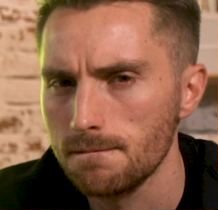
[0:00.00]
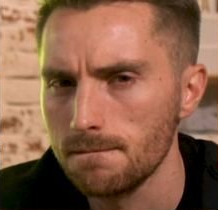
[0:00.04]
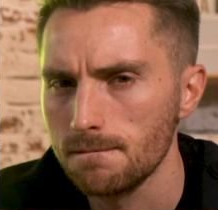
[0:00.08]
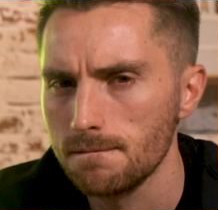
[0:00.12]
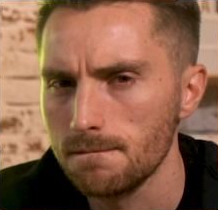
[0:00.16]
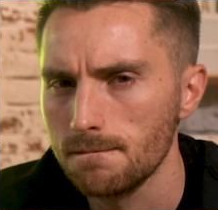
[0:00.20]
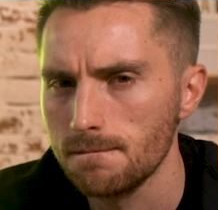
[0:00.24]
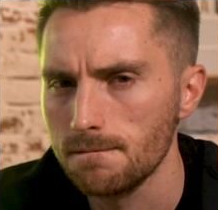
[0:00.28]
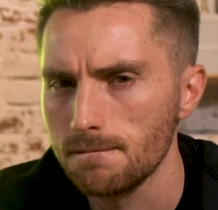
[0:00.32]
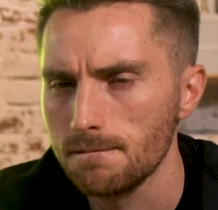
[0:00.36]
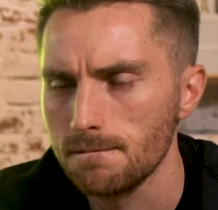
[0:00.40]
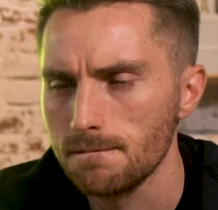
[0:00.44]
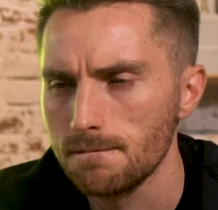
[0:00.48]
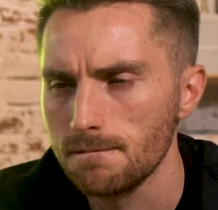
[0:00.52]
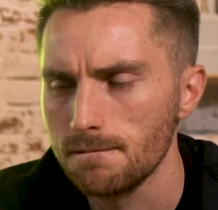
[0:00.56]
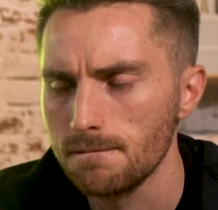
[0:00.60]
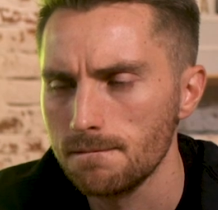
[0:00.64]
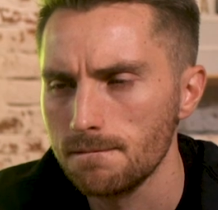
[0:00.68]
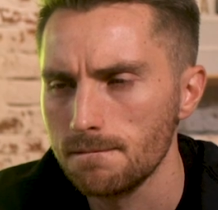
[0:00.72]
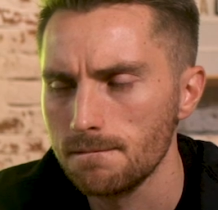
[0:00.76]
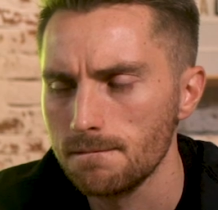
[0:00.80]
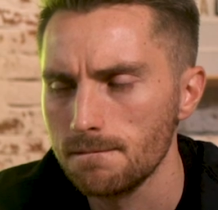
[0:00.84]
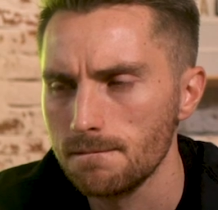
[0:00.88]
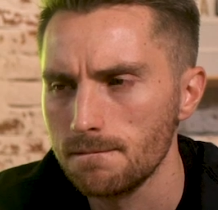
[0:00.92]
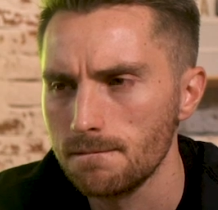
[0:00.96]

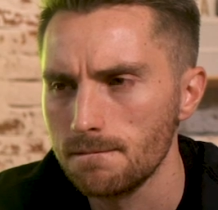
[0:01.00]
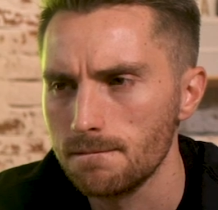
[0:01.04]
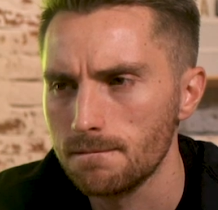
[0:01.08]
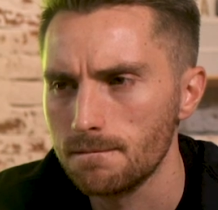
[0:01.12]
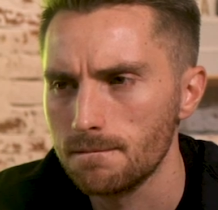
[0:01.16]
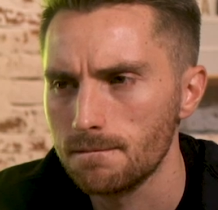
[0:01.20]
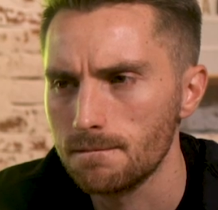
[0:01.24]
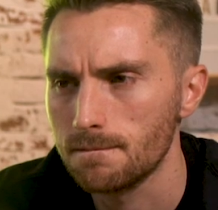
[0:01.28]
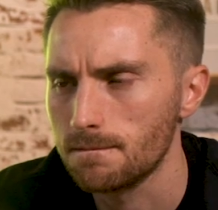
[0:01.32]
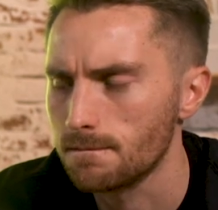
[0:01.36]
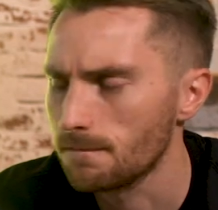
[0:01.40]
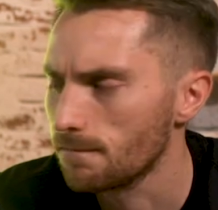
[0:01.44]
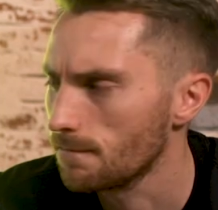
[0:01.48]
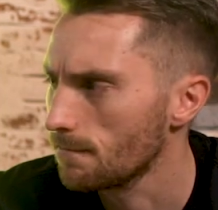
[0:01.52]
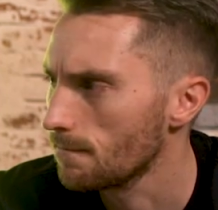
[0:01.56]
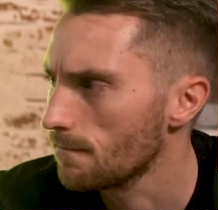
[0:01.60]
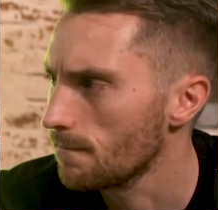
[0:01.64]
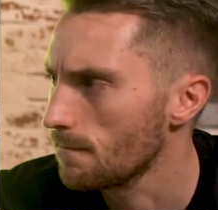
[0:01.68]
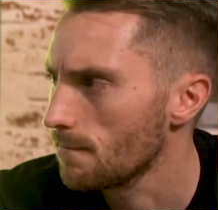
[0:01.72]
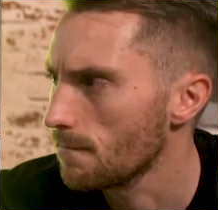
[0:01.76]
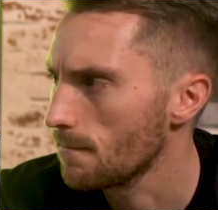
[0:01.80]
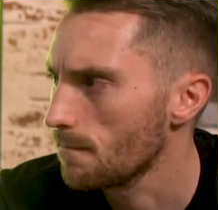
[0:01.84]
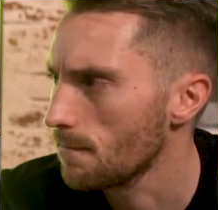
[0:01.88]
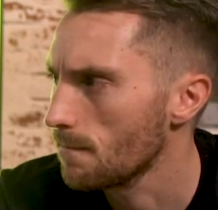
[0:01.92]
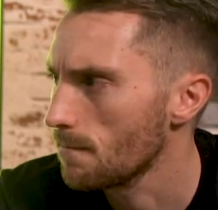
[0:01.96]

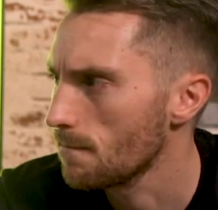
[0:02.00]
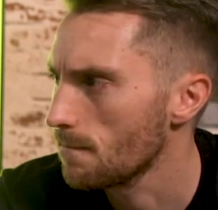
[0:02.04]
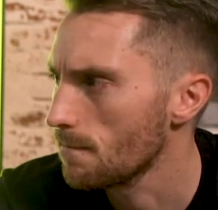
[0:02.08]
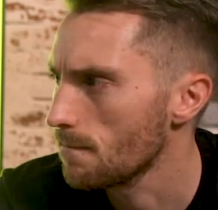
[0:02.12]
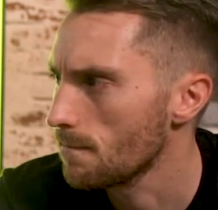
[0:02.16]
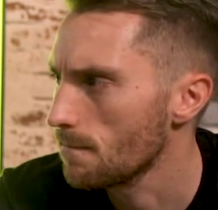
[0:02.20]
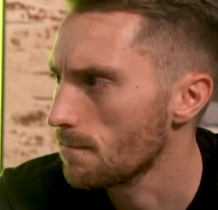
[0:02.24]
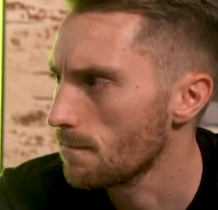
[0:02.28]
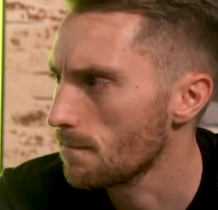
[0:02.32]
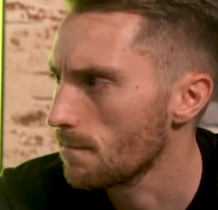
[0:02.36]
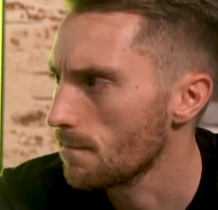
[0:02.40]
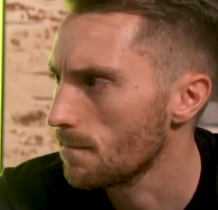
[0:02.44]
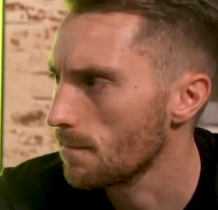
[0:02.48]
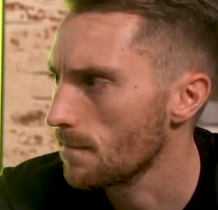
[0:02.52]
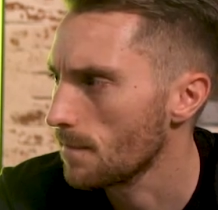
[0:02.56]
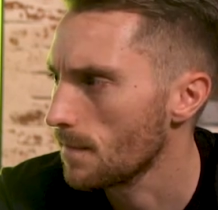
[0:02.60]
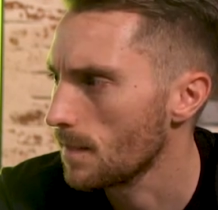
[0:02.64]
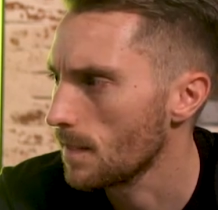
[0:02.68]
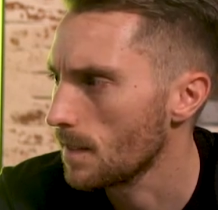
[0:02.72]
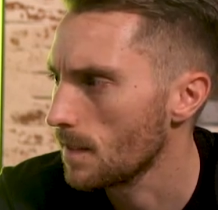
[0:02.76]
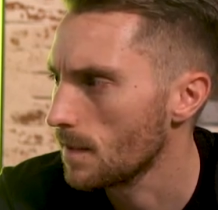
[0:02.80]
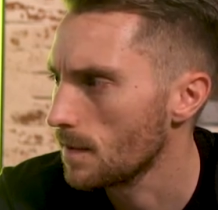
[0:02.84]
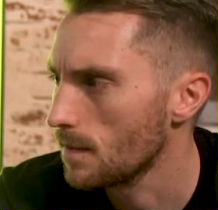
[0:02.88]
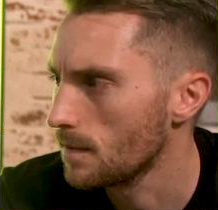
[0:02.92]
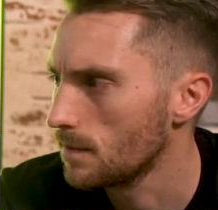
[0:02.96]

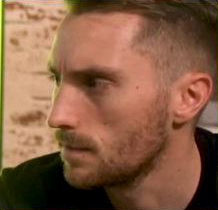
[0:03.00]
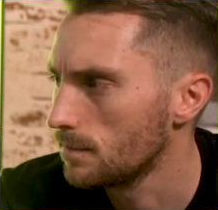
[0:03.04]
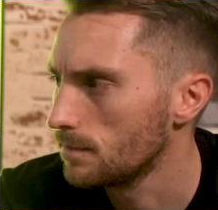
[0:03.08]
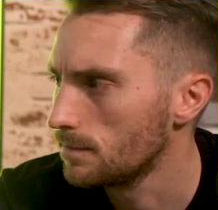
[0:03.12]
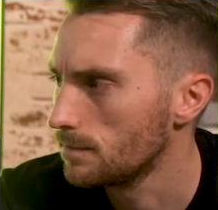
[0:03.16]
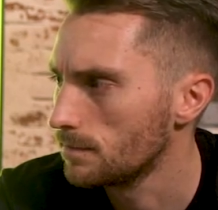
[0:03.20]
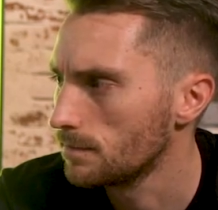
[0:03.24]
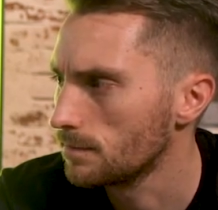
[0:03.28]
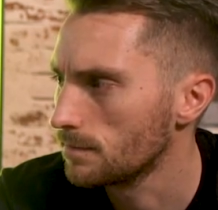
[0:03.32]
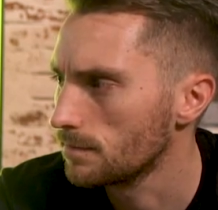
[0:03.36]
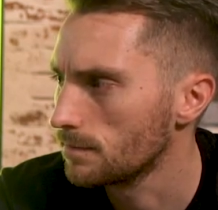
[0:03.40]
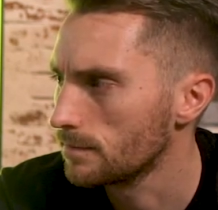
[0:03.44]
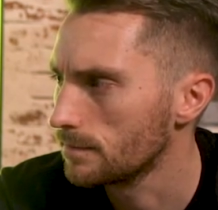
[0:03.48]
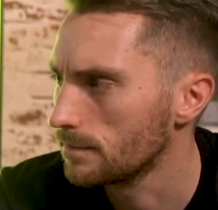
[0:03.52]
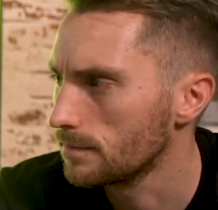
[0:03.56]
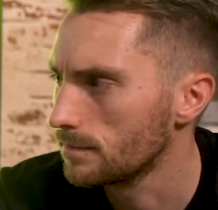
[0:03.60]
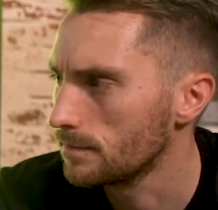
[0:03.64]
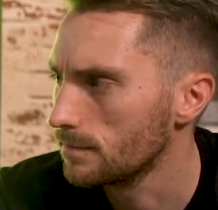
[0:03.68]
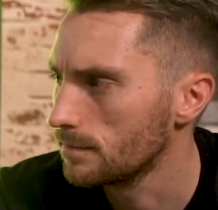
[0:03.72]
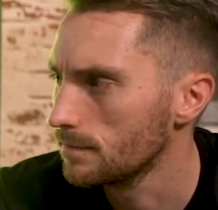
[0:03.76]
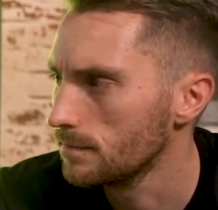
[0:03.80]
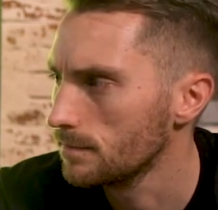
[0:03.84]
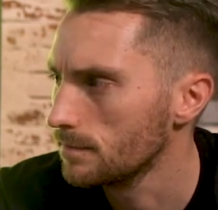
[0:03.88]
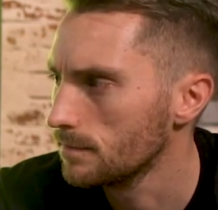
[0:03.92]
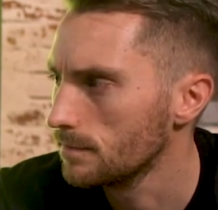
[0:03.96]

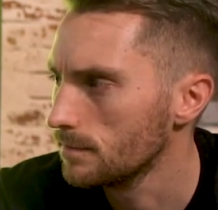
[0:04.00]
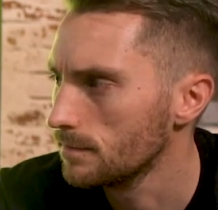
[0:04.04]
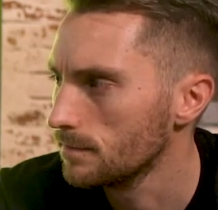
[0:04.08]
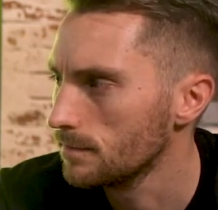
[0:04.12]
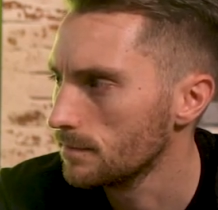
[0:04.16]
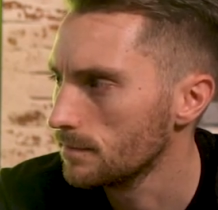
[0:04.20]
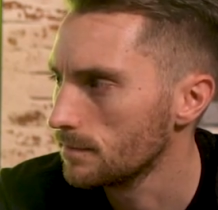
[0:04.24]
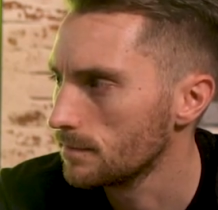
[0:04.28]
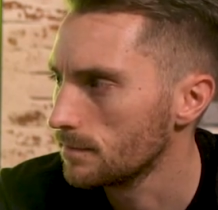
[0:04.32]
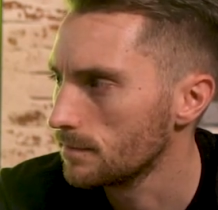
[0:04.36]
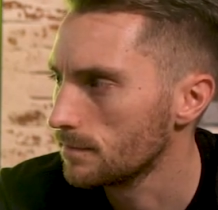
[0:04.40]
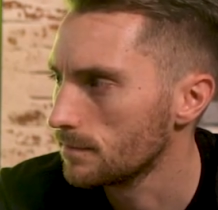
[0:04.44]
[no speech]